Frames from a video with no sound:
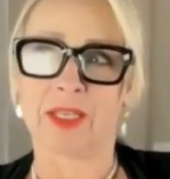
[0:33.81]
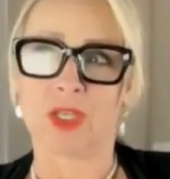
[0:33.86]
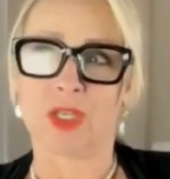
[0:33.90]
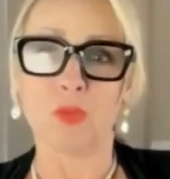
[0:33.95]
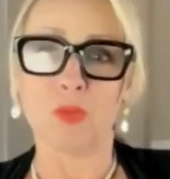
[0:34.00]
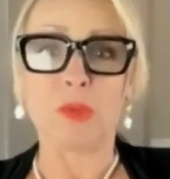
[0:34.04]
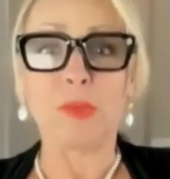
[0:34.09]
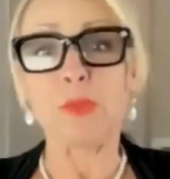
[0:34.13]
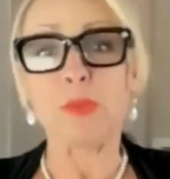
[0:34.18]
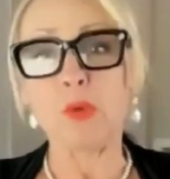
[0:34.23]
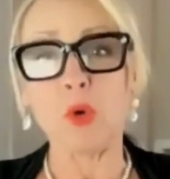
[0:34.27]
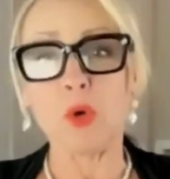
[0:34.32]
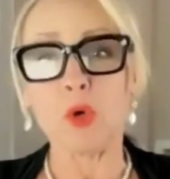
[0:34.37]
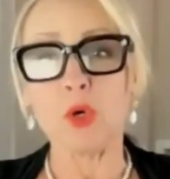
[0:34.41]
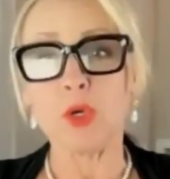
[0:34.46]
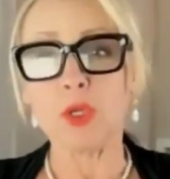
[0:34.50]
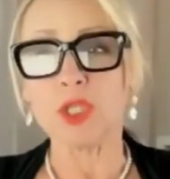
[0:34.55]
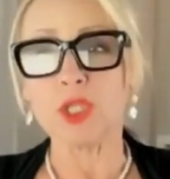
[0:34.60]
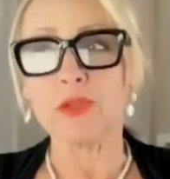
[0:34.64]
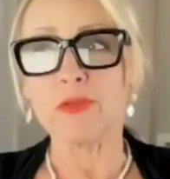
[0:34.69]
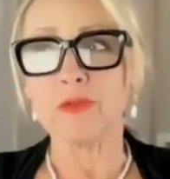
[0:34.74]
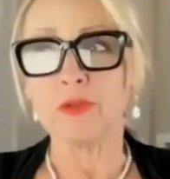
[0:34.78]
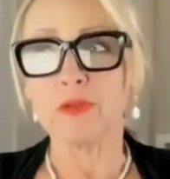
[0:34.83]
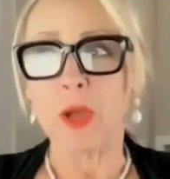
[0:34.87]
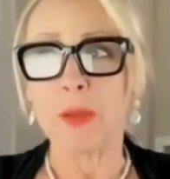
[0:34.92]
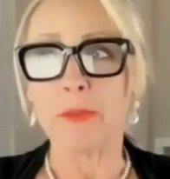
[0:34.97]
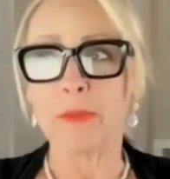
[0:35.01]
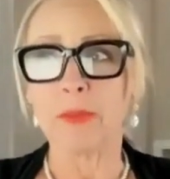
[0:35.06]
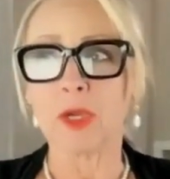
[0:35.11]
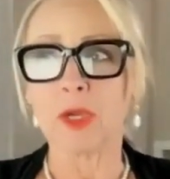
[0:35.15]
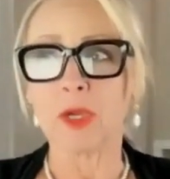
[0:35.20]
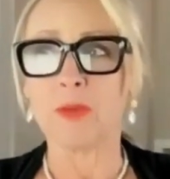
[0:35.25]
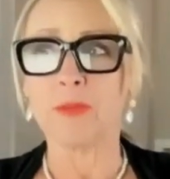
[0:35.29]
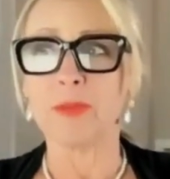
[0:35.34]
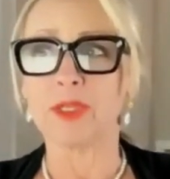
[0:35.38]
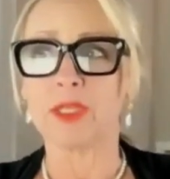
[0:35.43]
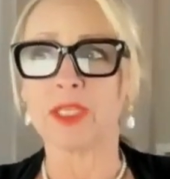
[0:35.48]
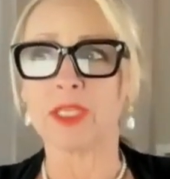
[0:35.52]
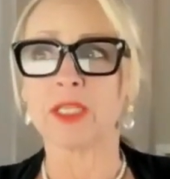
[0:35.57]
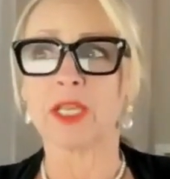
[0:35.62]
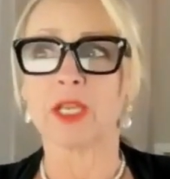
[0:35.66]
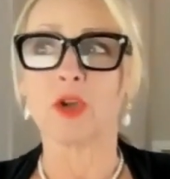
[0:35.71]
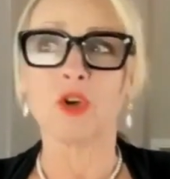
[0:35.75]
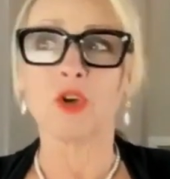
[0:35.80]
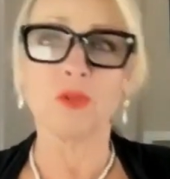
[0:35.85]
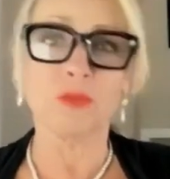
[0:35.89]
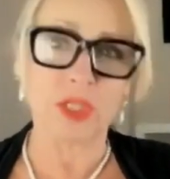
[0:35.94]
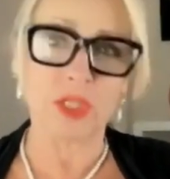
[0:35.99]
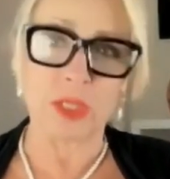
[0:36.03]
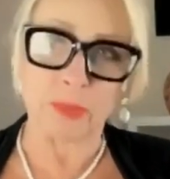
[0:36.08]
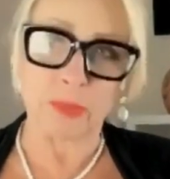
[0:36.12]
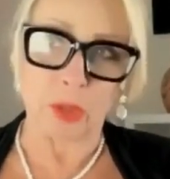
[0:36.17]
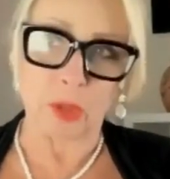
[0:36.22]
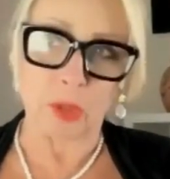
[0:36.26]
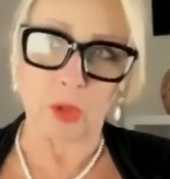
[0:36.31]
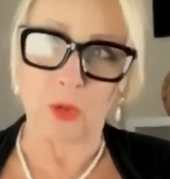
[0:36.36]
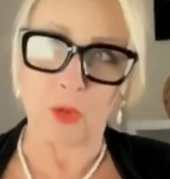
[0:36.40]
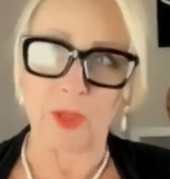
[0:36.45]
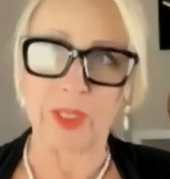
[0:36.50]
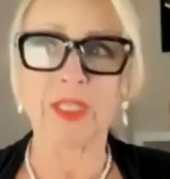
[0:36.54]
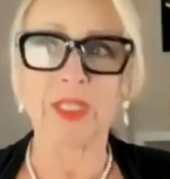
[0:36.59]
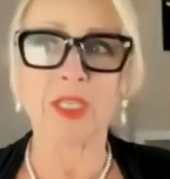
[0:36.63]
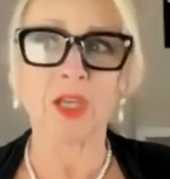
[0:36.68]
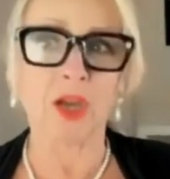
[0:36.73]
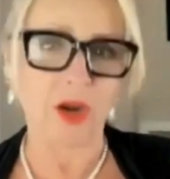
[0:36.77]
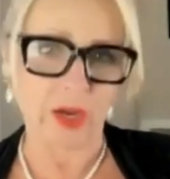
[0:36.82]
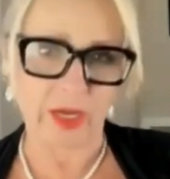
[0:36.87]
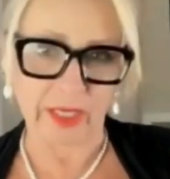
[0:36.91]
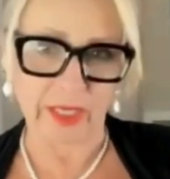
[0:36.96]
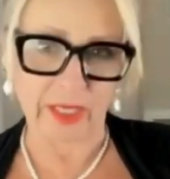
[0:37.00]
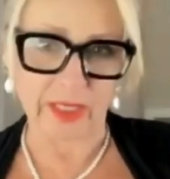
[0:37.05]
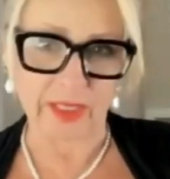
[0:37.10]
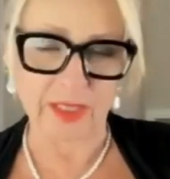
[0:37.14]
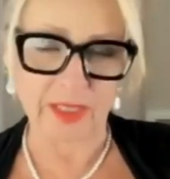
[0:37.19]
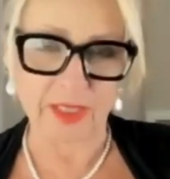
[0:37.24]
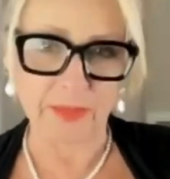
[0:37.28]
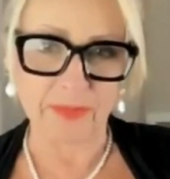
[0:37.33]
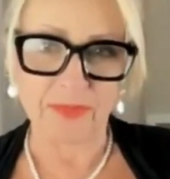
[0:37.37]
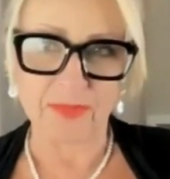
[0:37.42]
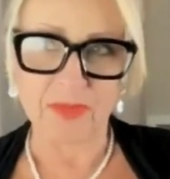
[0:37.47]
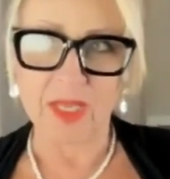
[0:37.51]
and reports from companies like Home Depot and Target.